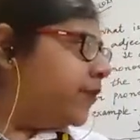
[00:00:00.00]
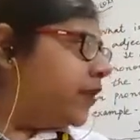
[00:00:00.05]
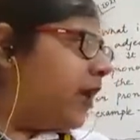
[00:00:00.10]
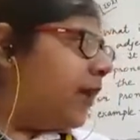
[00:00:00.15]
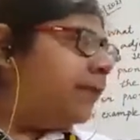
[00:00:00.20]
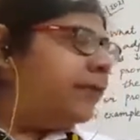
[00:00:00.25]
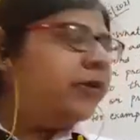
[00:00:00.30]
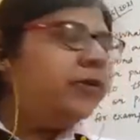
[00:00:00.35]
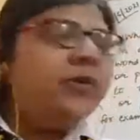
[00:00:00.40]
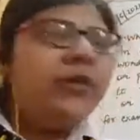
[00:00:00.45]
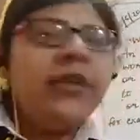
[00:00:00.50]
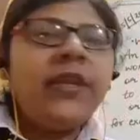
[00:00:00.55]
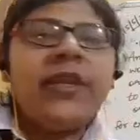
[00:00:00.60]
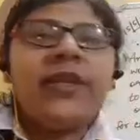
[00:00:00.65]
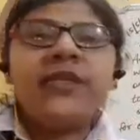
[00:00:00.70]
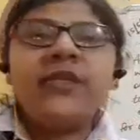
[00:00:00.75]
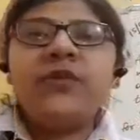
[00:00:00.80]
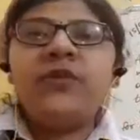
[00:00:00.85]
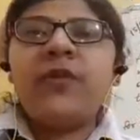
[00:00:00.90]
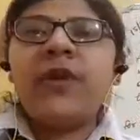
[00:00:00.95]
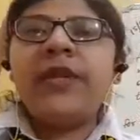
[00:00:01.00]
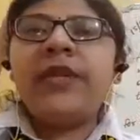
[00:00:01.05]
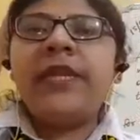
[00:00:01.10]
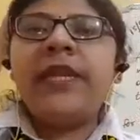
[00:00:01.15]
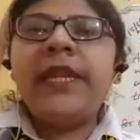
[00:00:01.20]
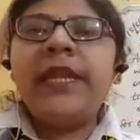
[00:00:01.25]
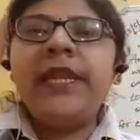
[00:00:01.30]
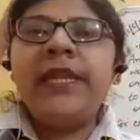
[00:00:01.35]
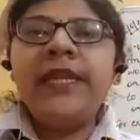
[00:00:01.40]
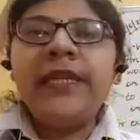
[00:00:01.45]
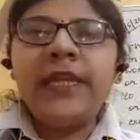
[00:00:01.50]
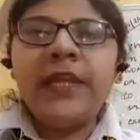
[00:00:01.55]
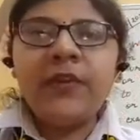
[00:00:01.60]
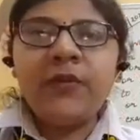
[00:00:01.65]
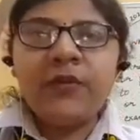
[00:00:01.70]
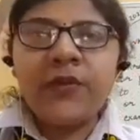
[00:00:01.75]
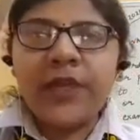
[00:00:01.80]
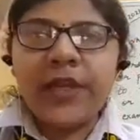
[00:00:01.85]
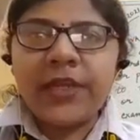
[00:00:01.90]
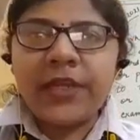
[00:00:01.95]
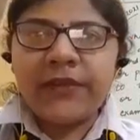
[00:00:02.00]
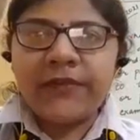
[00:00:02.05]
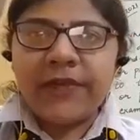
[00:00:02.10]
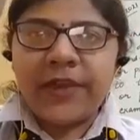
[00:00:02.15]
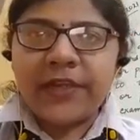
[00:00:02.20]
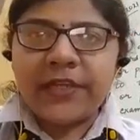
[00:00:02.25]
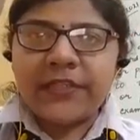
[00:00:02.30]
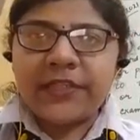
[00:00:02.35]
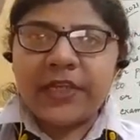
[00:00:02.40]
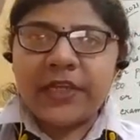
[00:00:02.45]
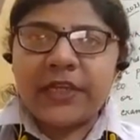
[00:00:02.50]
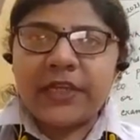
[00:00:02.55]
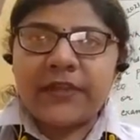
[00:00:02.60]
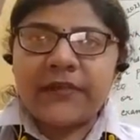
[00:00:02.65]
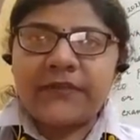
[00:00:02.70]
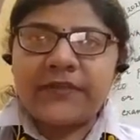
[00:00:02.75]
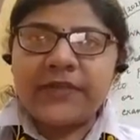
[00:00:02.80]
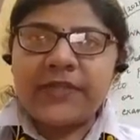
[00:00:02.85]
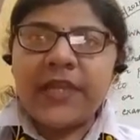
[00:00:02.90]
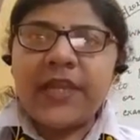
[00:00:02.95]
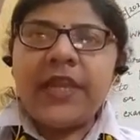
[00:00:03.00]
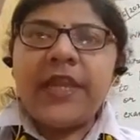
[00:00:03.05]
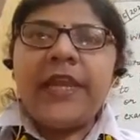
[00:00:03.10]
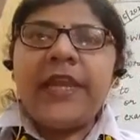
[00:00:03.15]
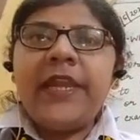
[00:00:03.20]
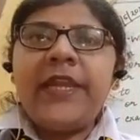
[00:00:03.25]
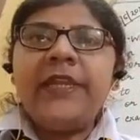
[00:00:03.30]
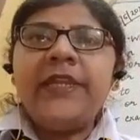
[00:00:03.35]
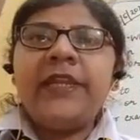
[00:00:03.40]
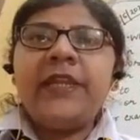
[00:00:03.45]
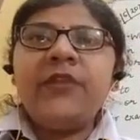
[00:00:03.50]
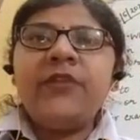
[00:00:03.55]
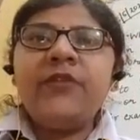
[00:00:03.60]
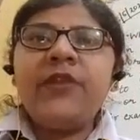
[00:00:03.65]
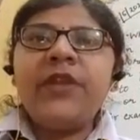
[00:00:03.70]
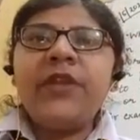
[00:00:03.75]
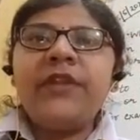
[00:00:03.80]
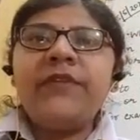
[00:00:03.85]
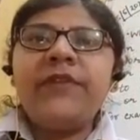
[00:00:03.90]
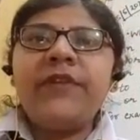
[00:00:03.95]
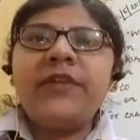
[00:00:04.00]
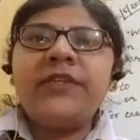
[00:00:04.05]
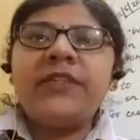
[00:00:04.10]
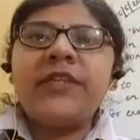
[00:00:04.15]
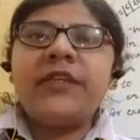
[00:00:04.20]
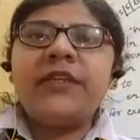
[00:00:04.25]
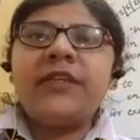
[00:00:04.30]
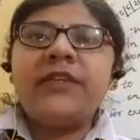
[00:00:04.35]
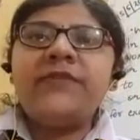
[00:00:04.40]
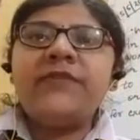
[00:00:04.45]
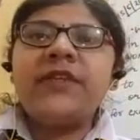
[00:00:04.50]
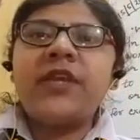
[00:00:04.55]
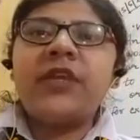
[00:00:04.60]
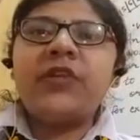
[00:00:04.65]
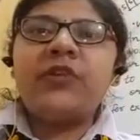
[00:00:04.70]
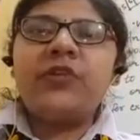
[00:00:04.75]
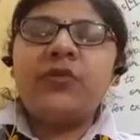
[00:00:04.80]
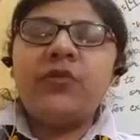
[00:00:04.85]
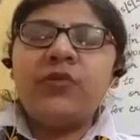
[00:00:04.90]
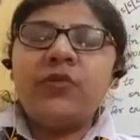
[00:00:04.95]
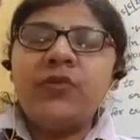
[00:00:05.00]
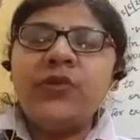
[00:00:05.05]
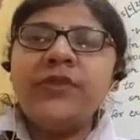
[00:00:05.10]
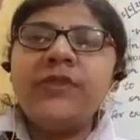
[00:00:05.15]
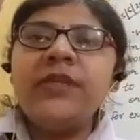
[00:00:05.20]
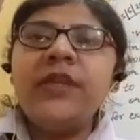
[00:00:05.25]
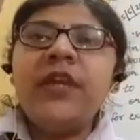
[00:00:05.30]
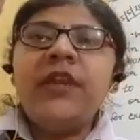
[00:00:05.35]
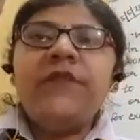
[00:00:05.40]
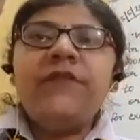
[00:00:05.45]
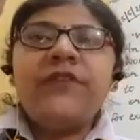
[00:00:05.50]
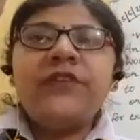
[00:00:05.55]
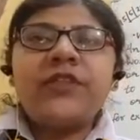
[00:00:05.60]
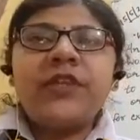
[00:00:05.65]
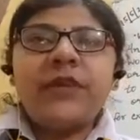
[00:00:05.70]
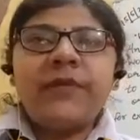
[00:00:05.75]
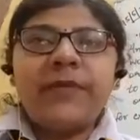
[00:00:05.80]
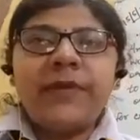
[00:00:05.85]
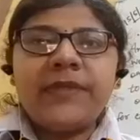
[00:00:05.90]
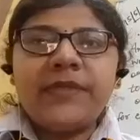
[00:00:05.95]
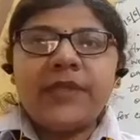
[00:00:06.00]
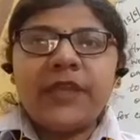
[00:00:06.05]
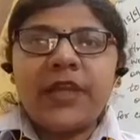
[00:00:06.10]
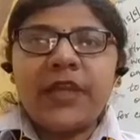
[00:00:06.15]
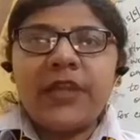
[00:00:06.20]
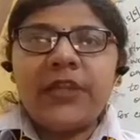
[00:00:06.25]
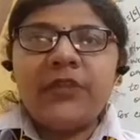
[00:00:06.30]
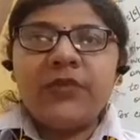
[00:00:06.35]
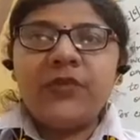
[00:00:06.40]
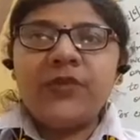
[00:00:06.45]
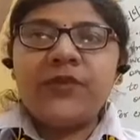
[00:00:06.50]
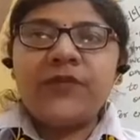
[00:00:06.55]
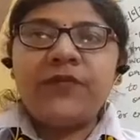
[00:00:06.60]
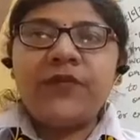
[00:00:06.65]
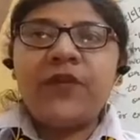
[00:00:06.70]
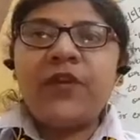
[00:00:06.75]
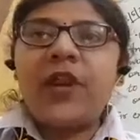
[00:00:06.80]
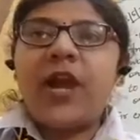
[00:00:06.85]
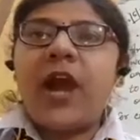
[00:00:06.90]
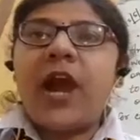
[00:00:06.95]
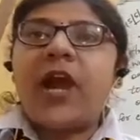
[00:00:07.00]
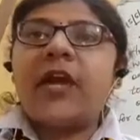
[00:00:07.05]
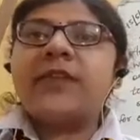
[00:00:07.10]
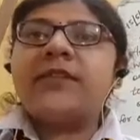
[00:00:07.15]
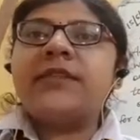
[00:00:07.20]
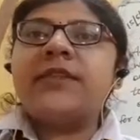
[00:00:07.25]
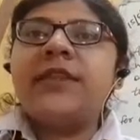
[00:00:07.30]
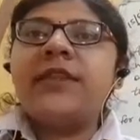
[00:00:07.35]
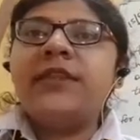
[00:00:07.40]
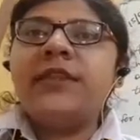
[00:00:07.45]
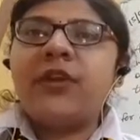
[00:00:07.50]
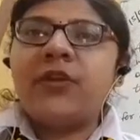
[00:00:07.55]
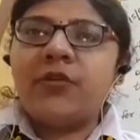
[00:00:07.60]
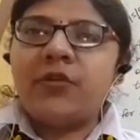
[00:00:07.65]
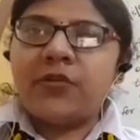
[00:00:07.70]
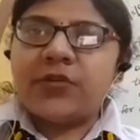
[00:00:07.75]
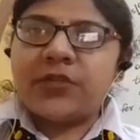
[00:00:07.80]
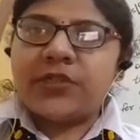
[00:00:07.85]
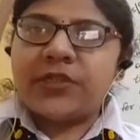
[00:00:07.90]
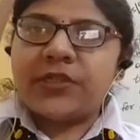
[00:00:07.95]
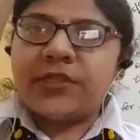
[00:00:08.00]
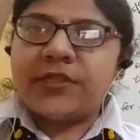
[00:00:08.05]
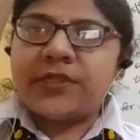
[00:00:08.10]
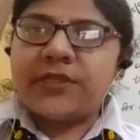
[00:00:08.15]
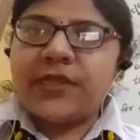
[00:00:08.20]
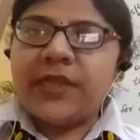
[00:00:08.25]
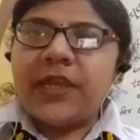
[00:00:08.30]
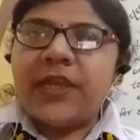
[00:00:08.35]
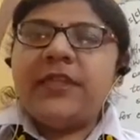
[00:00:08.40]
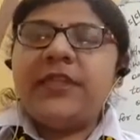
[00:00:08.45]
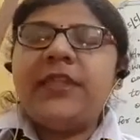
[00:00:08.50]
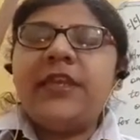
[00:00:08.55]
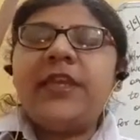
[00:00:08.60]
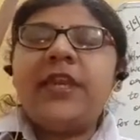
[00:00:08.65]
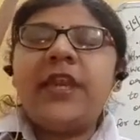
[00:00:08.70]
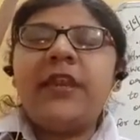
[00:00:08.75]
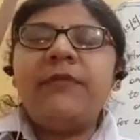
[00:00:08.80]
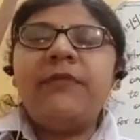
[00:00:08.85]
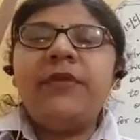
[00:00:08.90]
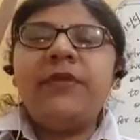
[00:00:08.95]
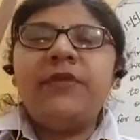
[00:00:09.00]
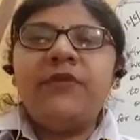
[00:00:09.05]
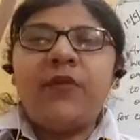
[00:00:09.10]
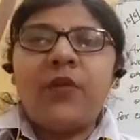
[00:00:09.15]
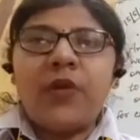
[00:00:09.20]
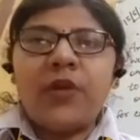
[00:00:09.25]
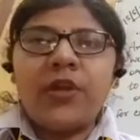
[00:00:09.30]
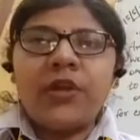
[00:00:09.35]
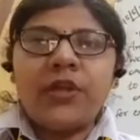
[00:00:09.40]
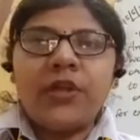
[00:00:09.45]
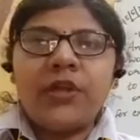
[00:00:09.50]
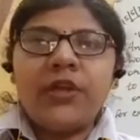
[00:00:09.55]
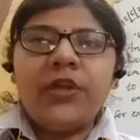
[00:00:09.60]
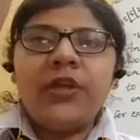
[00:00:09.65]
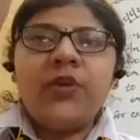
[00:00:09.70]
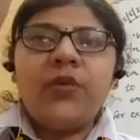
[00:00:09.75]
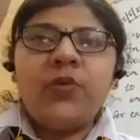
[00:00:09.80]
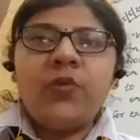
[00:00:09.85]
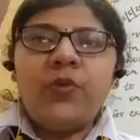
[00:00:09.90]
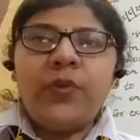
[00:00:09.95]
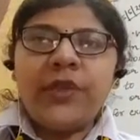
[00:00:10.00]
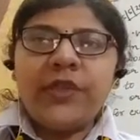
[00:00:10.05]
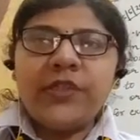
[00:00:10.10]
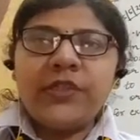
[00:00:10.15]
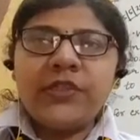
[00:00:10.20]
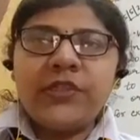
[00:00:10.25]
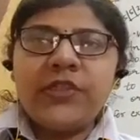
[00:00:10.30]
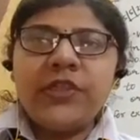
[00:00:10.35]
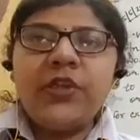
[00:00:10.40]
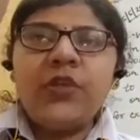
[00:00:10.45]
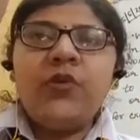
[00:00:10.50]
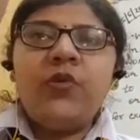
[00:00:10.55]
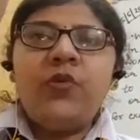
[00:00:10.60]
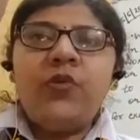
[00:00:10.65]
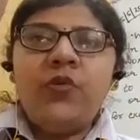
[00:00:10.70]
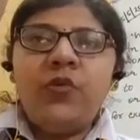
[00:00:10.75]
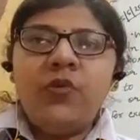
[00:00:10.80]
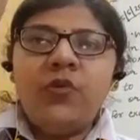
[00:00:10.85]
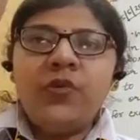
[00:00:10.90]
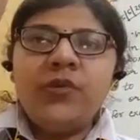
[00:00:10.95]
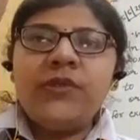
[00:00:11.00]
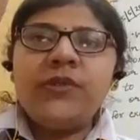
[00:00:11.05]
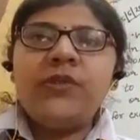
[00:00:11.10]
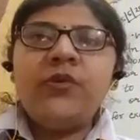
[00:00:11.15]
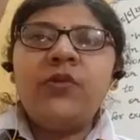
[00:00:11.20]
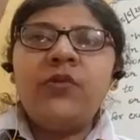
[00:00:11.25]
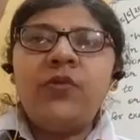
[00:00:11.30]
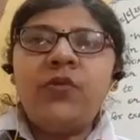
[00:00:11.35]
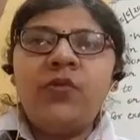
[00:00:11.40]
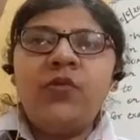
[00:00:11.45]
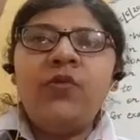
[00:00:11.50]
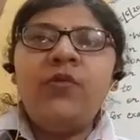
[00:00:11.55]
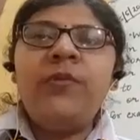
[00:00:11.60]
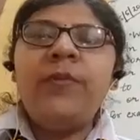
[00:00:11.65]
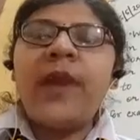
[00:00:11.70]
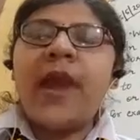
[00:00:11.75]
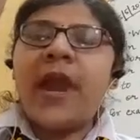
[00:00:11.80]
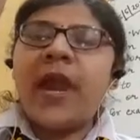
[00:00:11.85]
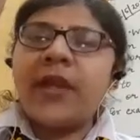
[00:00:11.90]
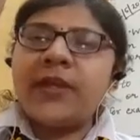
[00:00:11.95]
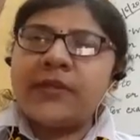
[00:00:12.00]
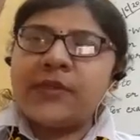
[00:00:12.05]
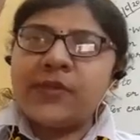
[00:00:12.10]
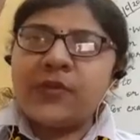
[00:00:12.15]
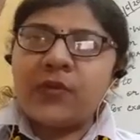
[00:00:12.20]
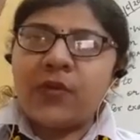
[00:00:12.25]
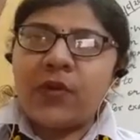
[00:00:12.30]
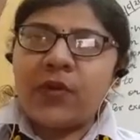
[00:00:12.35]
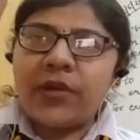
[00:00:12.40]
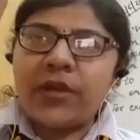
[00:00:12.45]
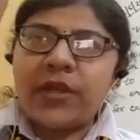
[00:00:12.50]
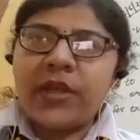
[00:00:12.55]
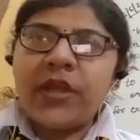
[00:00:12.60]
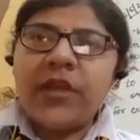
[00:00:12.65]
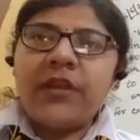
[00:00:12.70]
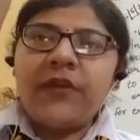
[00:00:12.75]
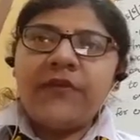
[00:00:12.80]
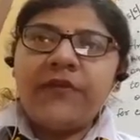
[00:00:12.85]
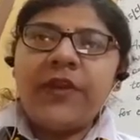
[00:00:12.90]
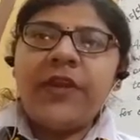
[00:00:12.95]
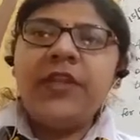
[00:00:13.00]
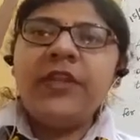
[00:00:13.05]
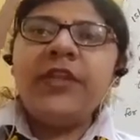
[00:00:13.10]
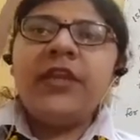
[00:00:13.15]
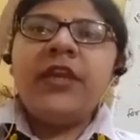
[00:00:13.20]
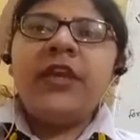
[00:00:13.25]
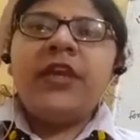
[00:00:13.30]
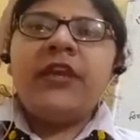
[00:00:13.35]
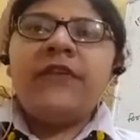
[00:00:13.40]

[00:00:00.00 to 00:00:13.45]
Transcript: Come to the next one, interrogative adjectives. Interrogative adjectives are those which are basically used for asking the questions. They can be what, which, whose, whom and so on. Fine.